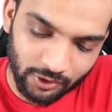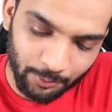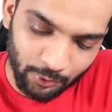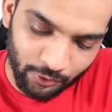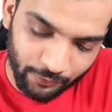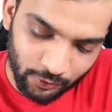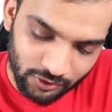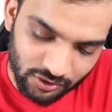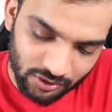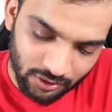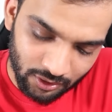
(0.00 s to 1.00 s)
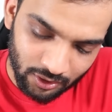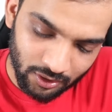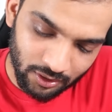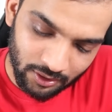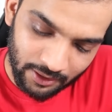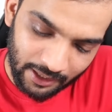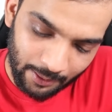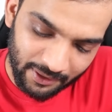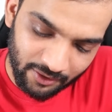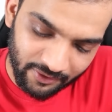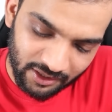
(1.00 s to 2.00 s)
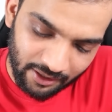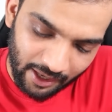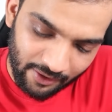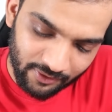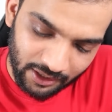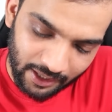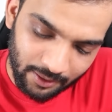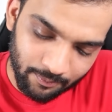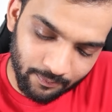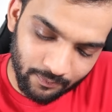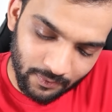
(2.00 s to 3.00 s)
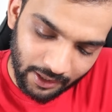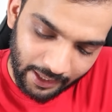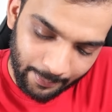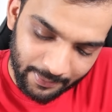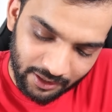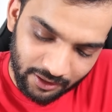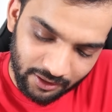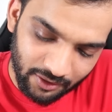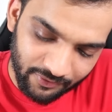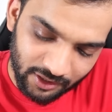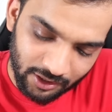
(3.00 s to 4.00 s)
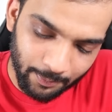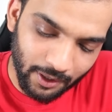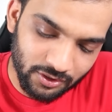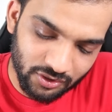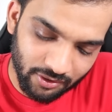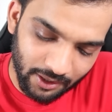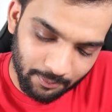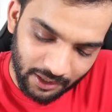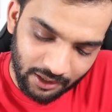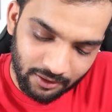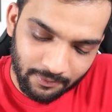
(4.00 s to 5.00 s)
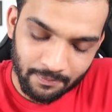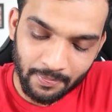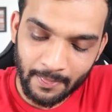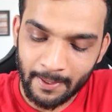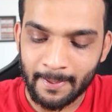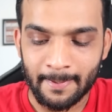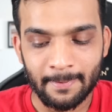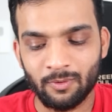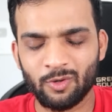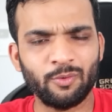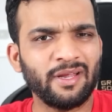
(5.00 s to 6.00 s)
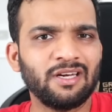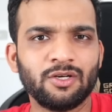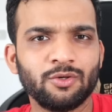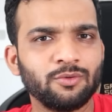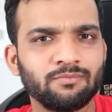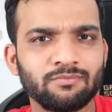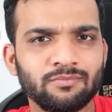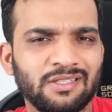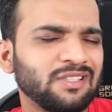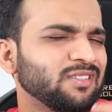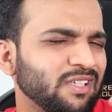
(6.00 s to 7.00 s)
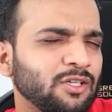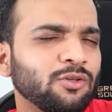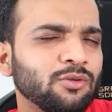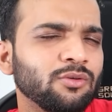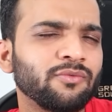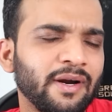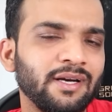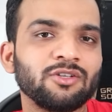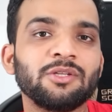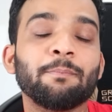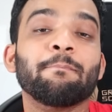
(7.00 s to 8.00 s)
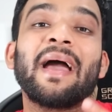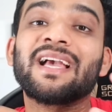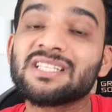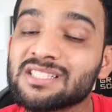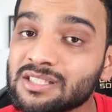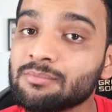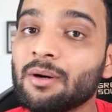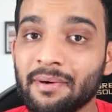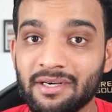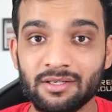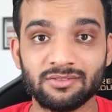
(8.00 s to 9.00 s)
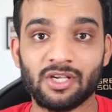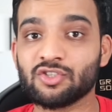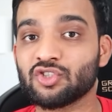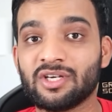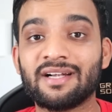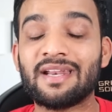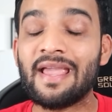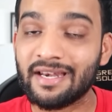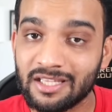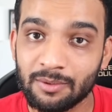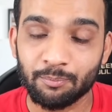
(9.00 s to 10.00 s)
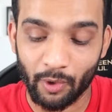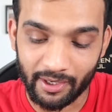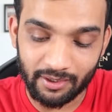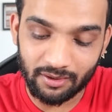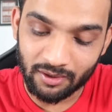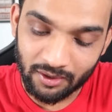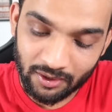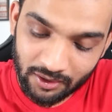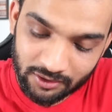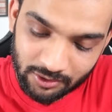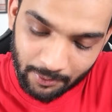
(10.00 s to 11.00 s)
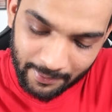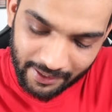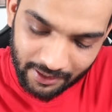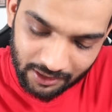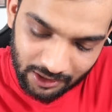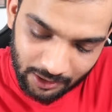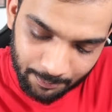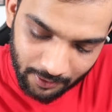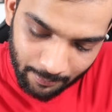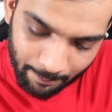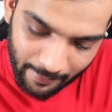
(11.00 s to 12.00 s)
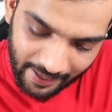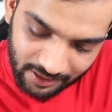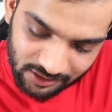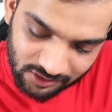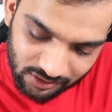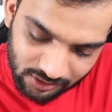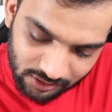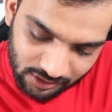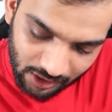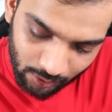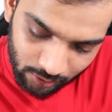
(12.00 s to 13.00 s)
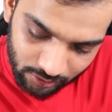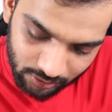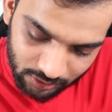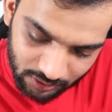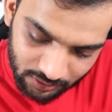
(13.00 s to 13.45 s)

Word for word: for the brute force. I'll be given the arrival time. I'll be given the departure time, right? What do I need to do? I just need to find out the maximum intersection at any point. So maybe I can keep a max count